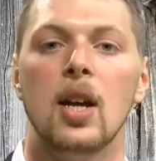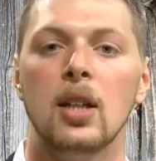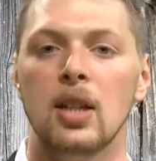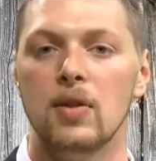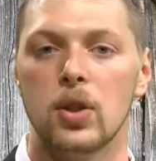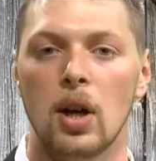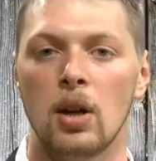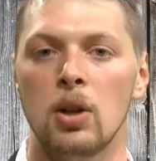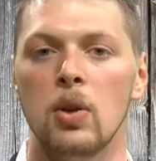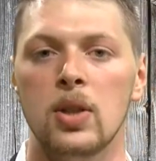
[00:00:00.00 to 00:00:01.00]
and they've
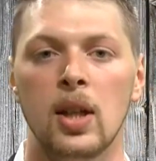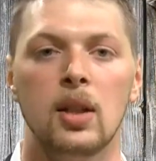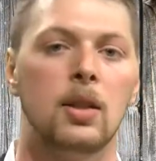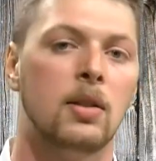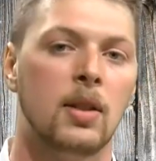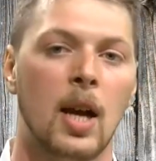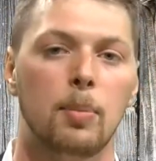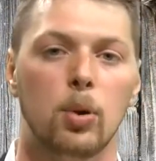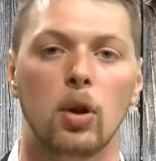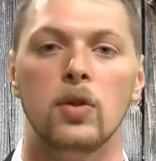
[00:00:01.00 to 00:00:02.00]
started using it.
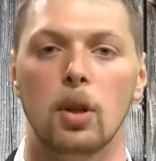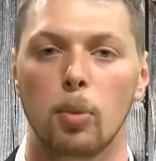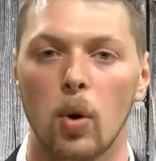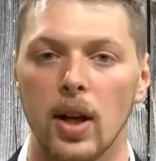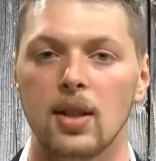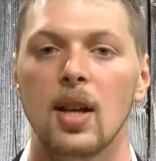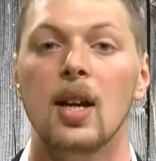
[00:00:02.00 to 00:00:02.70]
That proves your point.